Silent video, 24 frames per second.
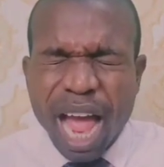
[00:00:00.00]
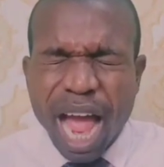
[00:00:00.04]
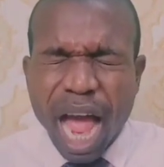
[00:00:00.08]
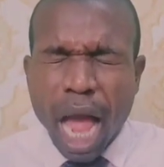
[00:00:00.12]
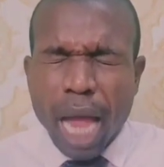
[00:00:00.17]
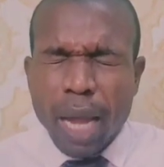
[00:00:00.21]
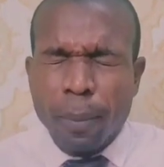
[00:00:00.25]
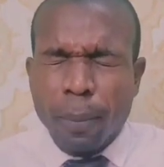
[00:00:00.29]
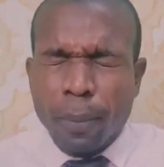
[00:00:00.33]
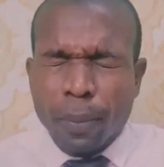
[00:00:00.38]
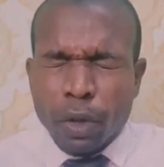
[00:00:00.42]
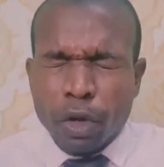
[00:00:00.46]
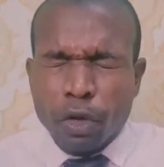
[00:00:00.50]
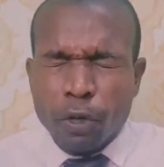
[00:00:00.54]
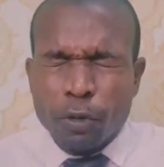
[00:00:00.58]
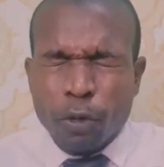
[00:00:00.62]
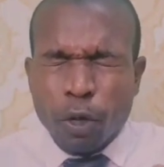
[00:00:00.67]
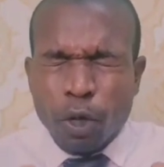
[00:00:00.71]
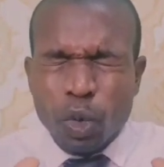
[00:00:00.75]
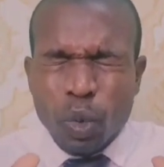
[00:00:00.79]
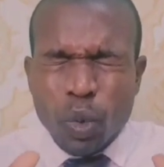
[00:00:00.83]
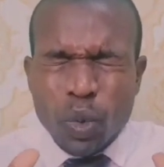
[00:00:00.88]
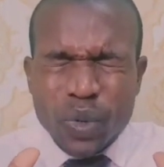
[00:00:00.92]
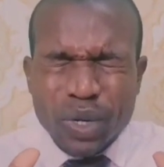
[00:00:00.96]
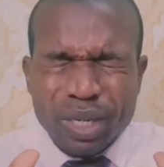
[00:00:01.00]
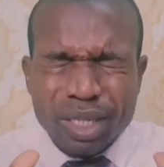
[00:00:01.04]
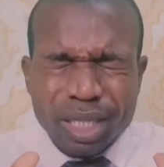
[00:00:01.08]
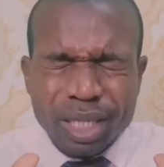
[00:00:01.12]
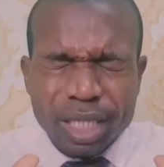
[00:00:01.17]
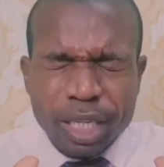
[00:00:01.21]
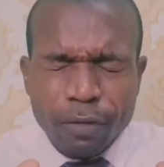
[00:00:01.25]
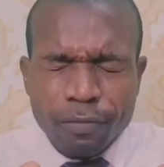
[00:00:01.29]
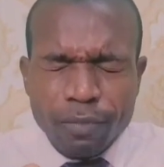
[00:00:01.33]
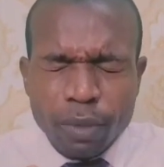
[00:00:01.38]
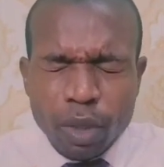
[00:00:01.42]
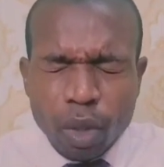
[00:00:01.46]
I pray for you,
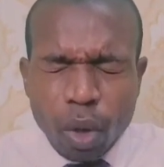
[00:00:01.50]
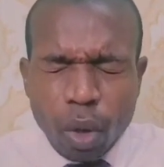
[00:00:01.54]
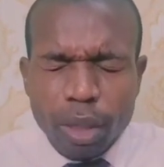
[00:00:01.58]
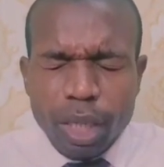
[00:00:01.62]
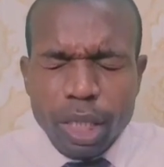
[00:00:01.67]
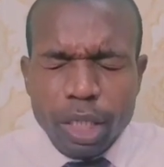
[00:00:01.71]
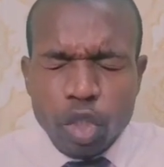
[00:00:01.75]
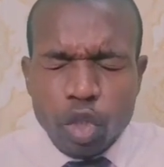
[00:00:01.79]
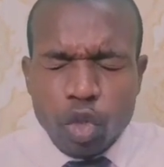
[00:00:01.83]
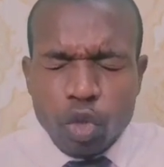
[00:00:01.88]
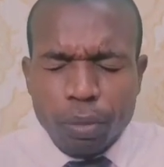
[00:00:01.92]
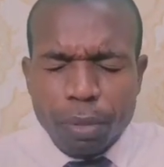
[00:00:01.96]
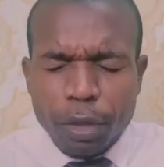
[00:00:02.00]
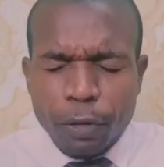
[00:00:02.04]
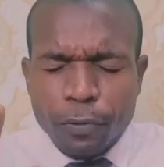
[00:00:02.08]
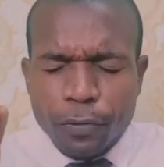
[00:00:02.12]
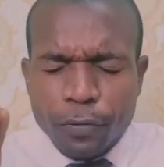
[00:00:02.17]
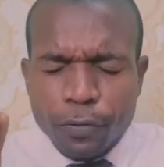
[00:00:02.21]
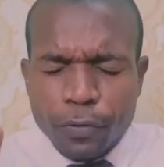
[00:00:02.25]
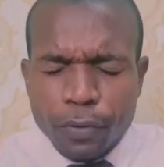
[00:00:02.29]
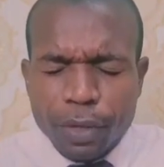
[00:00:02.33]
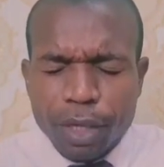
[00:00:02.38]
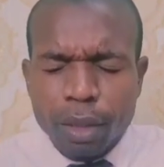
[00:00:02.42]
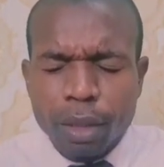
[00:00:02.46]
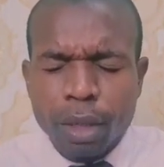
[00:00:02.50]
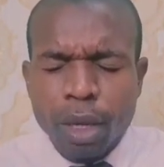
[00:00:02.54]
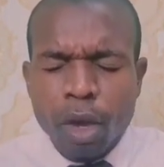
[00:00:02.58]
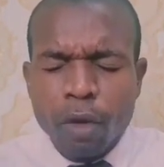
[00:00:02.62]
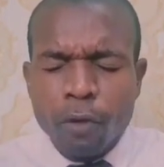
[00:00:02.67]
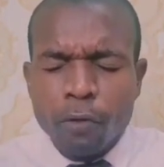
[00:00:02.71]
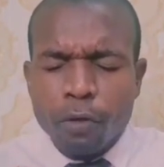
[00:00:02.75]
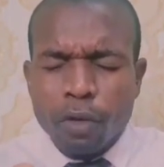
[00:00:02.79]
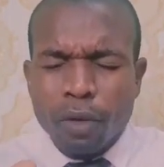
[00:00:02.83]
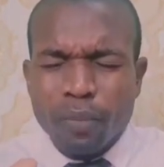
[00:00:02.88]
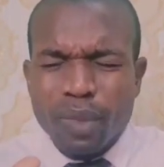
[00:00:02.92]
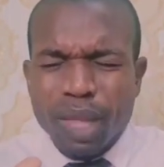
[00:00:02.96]
receive knowledge to be free
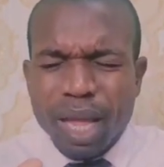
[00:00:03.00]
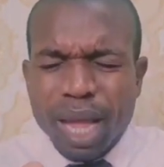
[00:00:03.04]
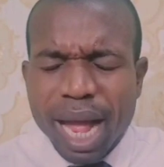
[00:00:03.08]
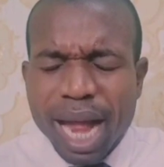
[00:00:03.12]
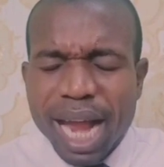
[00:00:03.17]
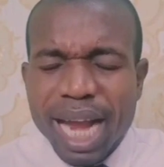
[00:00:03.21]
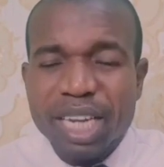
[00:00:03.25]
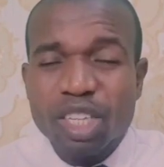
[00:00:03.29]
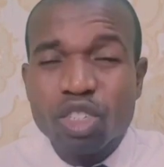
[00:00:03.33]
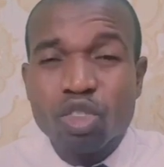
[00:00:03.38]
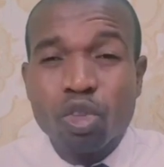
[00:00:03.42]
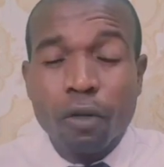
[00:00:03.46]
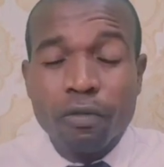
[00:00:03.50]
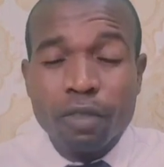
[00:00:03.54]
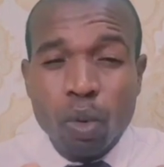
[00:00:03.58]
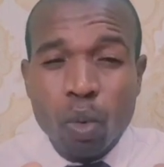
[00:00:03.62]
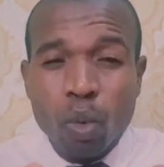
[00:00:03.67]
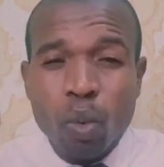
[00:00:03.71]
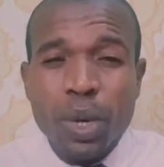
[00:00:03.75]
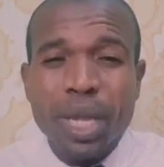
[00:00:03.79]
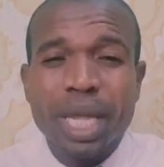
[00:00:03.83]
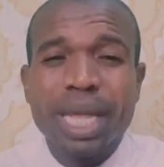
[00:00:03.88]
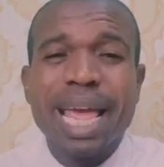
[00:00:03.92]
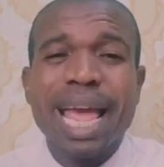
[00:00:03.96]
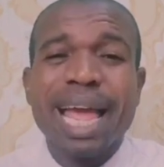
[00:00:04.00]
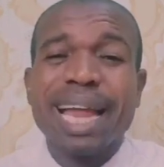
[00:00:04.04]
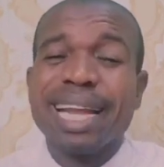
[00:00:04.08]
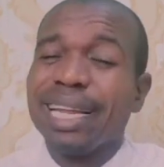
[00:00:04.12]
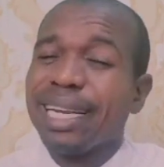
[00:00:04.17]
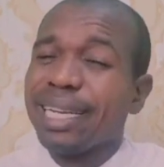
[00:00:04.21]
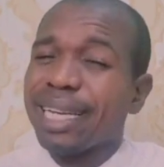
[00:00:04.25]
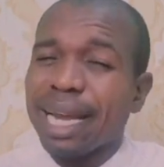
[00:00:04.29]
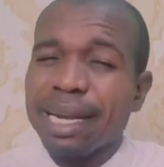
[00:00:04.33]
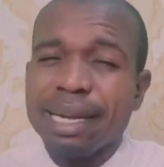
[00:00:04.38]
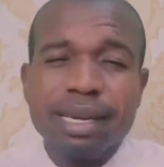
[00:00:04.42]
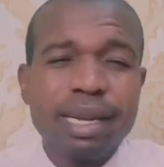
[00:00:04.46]
from the hands of the wicked
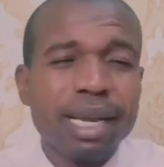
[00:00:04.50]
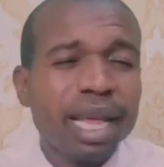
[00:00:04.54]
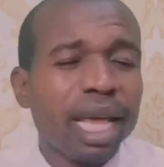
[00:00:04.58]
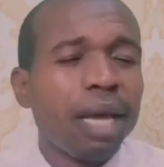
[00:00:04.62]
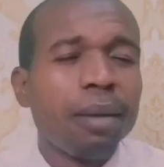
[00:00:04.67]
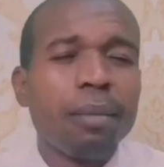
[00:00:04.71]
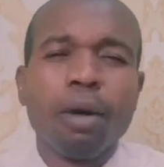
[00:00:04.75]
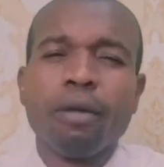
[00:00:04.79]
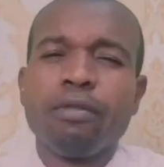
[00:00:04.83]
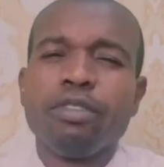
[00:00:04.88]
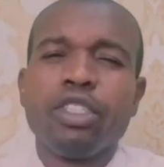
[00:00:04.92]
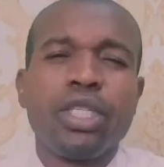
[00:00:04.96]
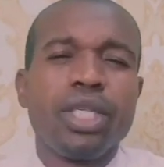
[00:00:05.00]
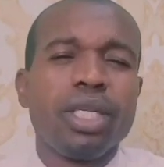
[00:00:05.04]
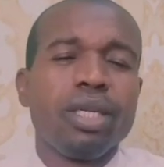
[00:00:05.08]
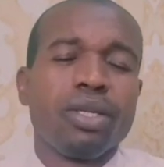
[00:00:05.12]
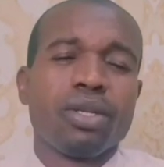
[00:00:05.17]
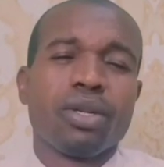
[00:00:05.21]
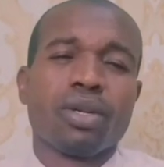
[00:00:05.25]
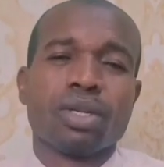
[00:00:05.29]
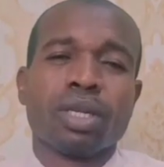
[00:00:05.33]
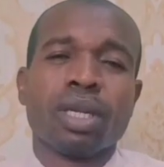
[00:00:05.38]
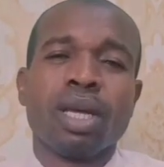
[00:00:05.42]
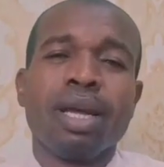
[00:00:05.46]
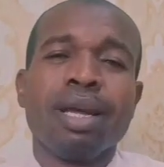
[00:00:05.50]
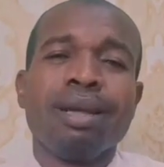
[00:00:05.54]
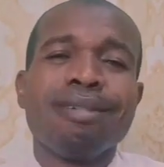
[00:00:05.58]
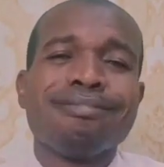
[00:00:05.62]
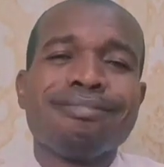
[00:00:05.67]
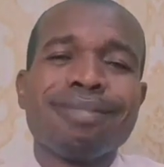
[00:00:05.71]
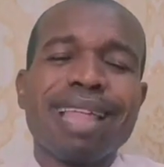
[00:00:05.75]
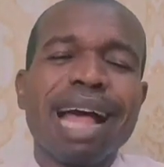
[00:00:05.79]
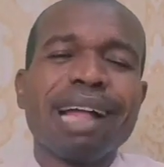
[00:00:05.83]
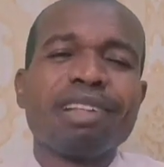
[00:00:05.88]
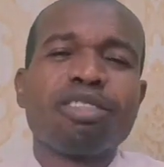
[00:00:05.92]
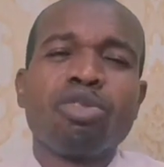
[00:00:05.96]
in the name of Jesus.
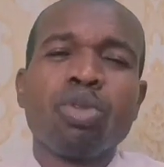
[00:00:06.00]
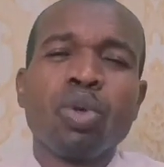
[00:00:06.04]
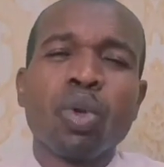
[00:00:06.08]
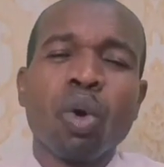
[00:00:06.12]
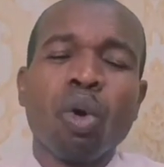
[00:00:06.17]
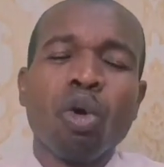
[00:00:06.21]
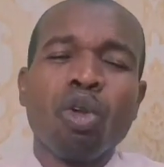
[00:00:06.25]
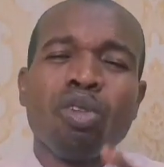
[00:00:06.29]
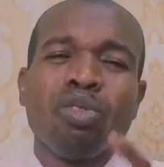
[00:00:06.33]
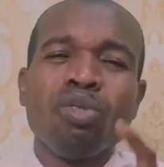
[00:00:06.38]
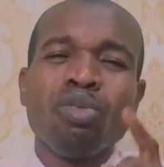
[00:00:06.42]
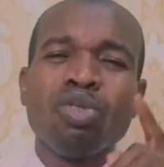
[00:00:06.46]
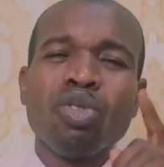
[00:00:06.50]
That your